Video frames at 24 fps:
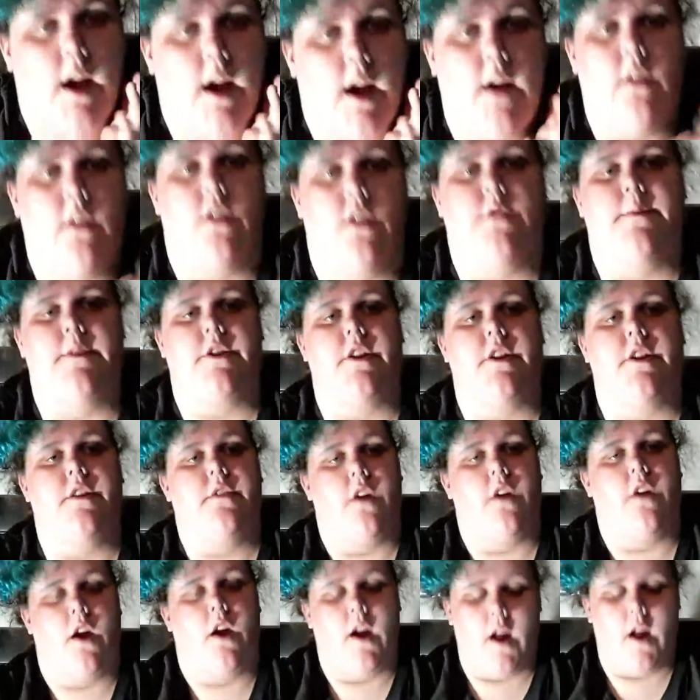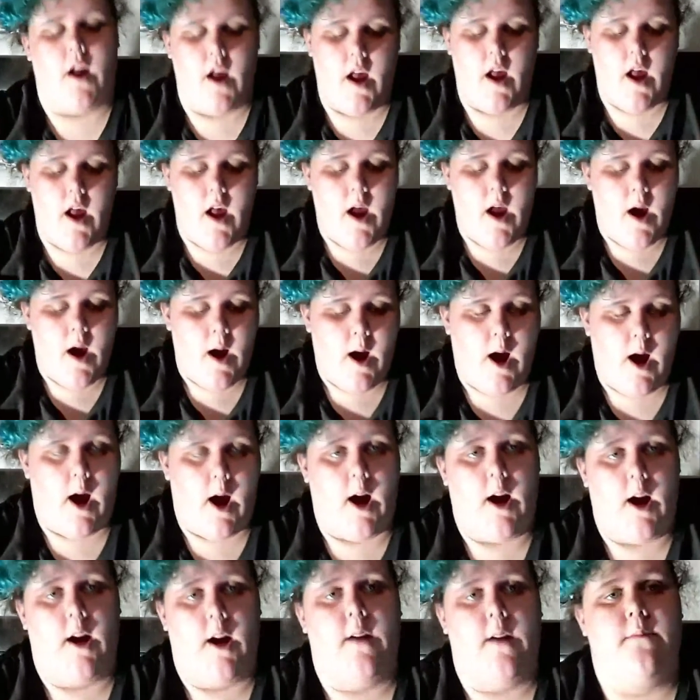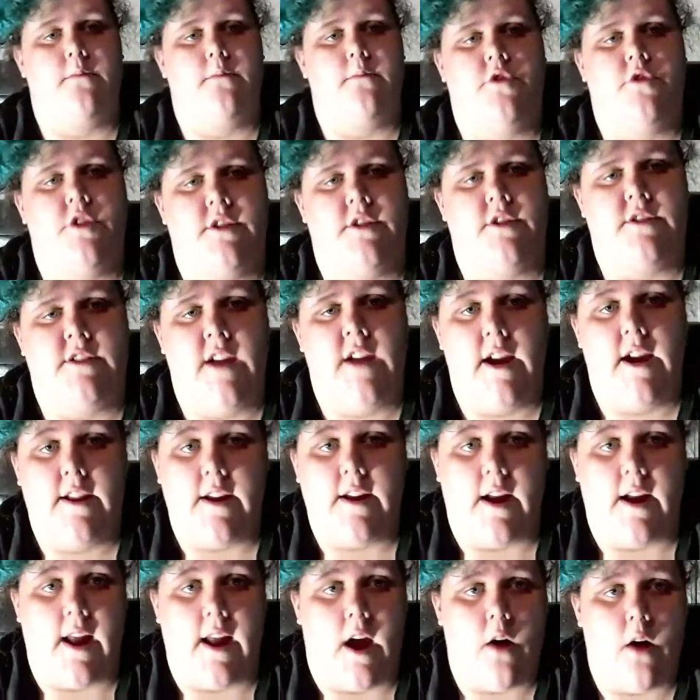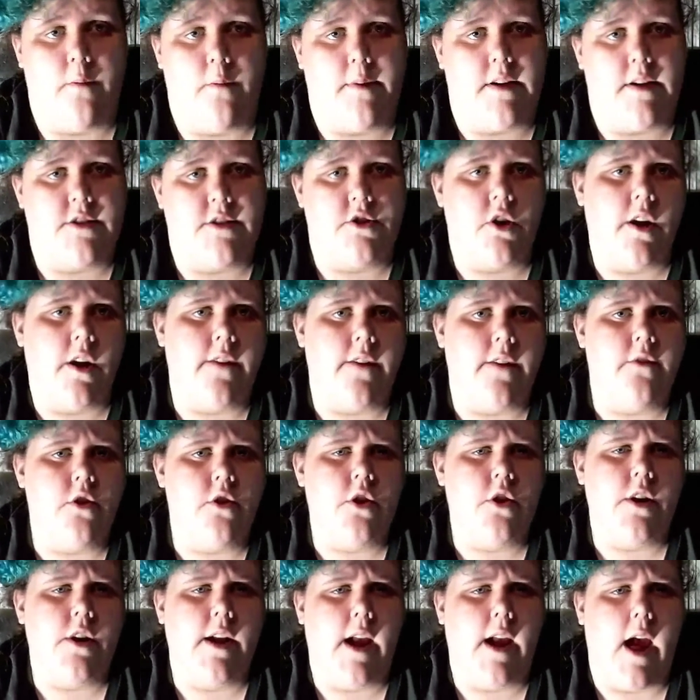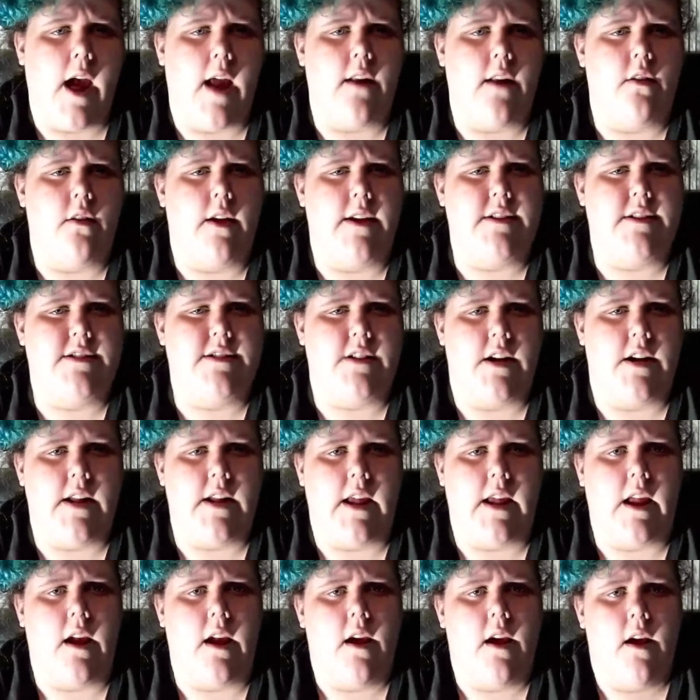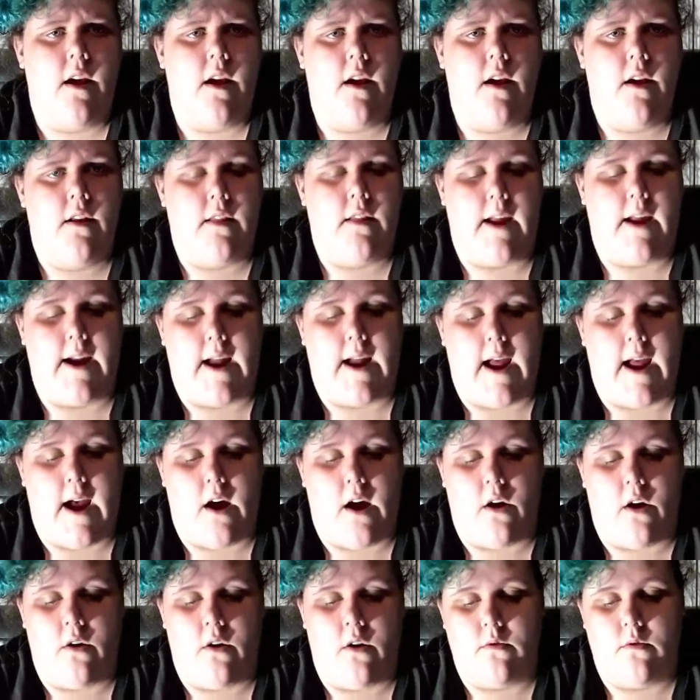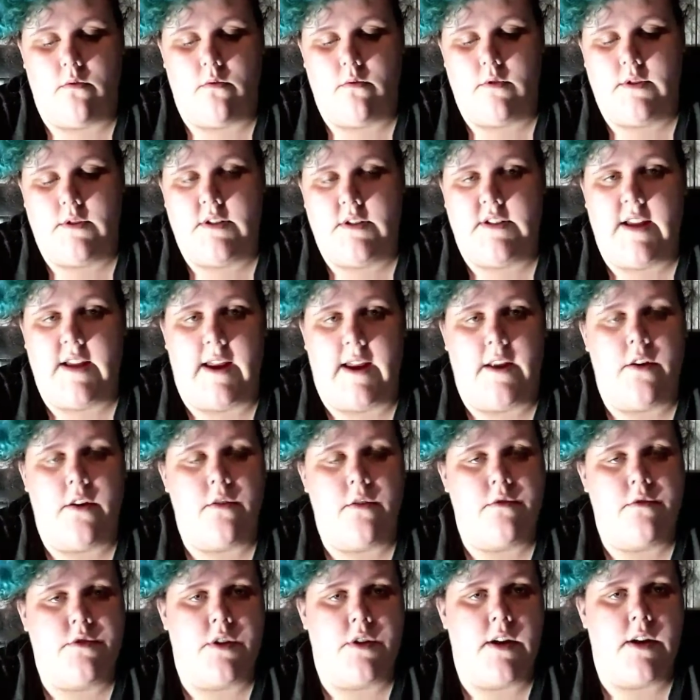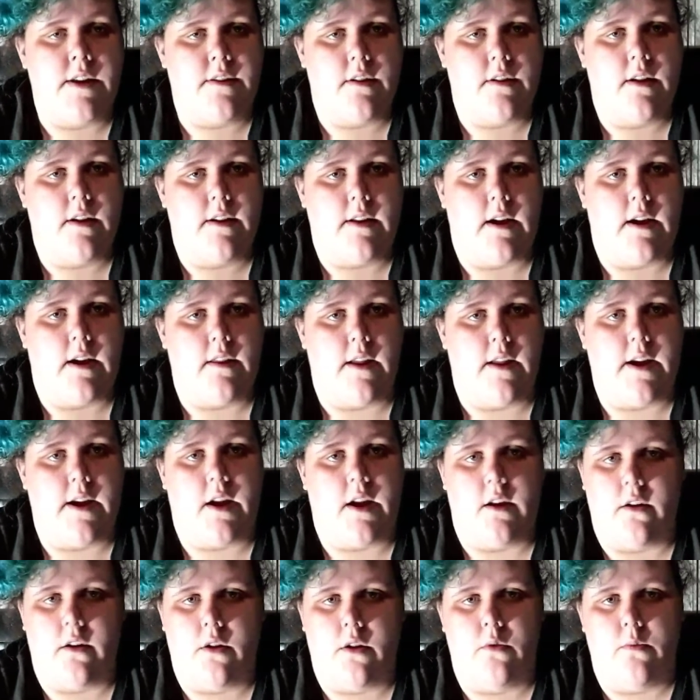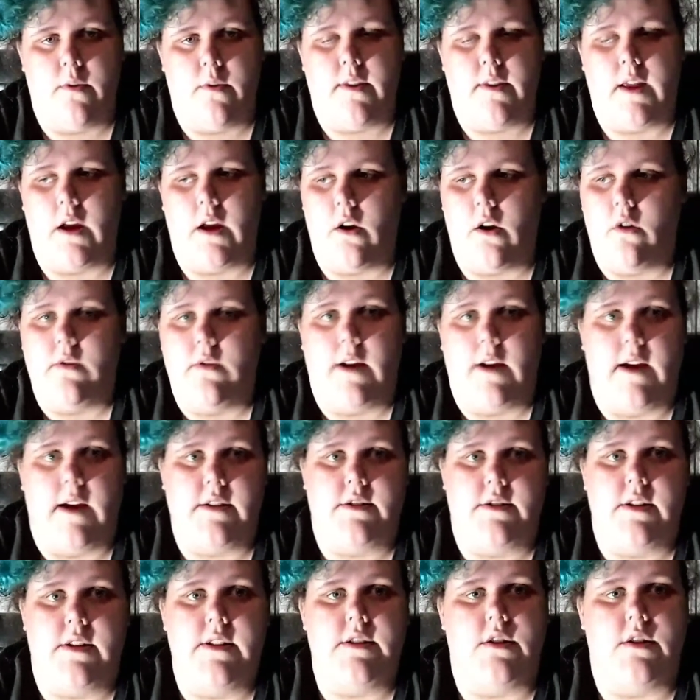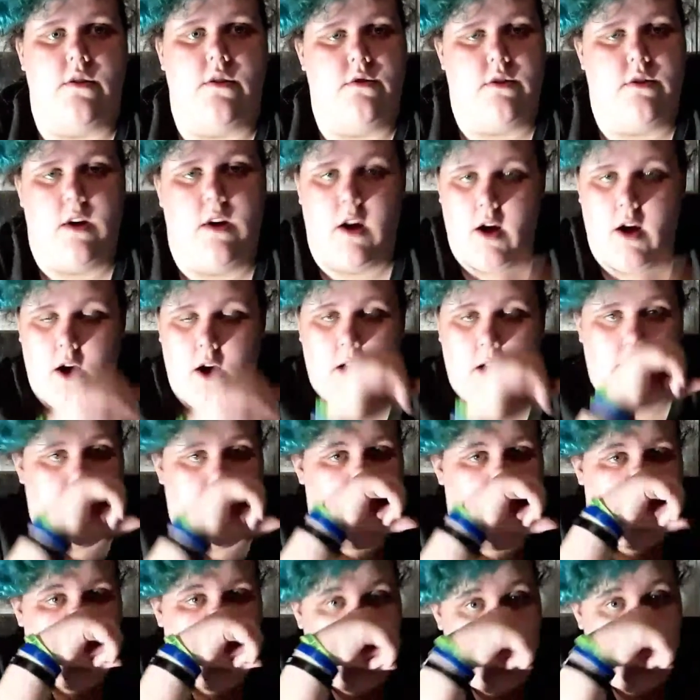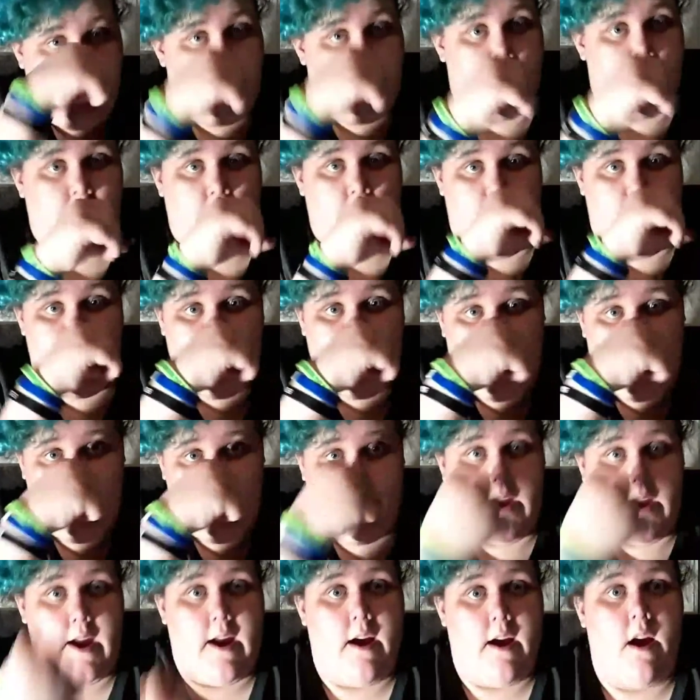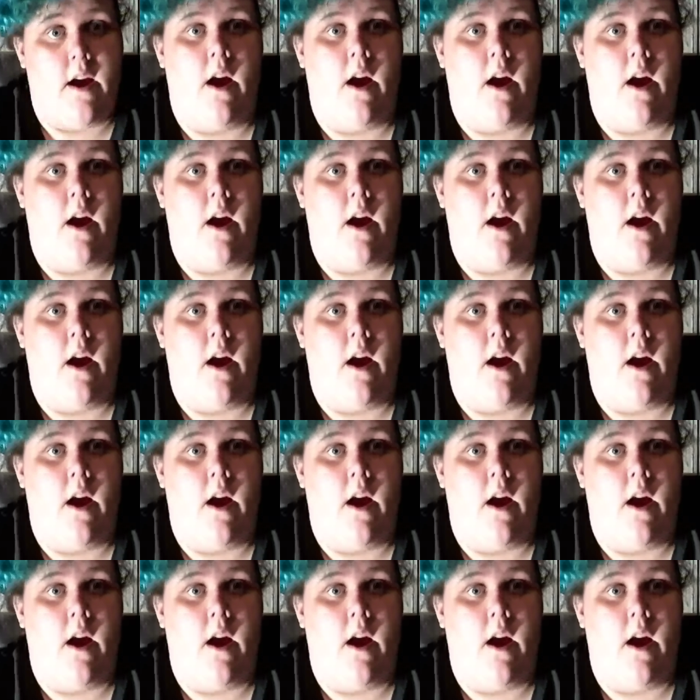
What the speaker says: lost my train of thought. Just take that out because you're not even learning how to, like, study, like, how to take notes or anything like that. Like, you would think, oh, yeah, study skills. No, you're not learning about that.